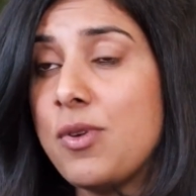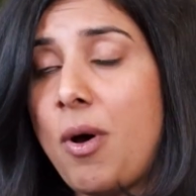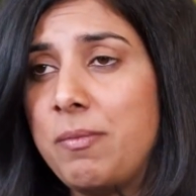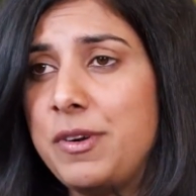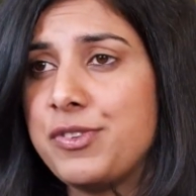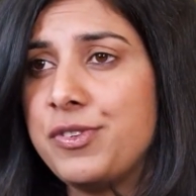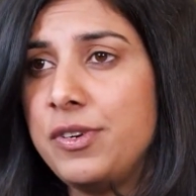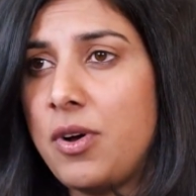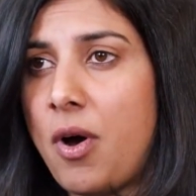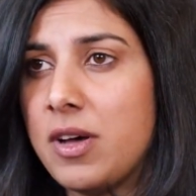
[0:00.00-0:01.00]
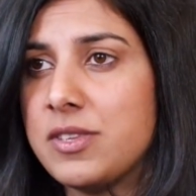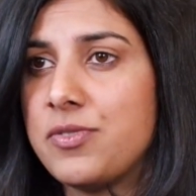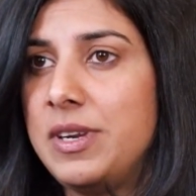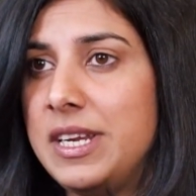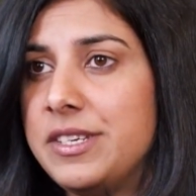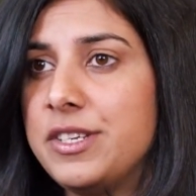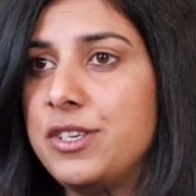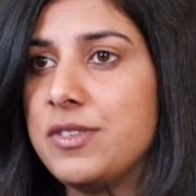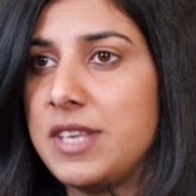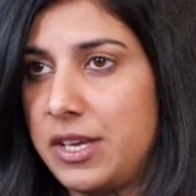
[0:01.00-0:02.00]
operational costs related
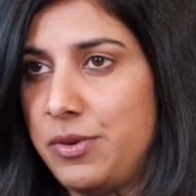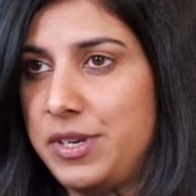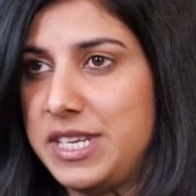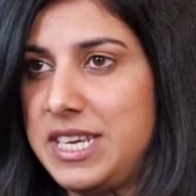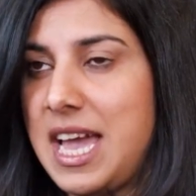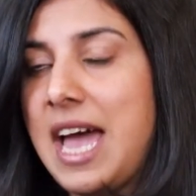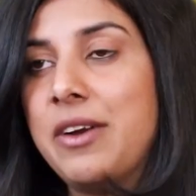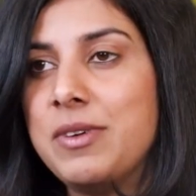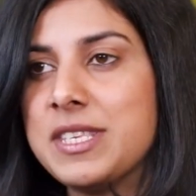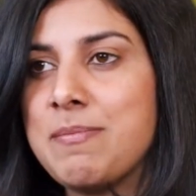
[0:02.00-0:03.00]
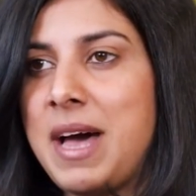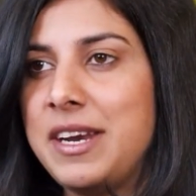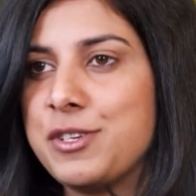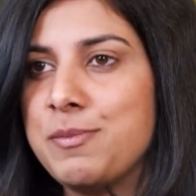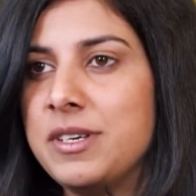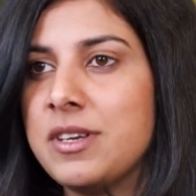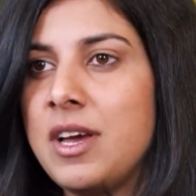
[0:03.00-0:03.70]
to security and risk management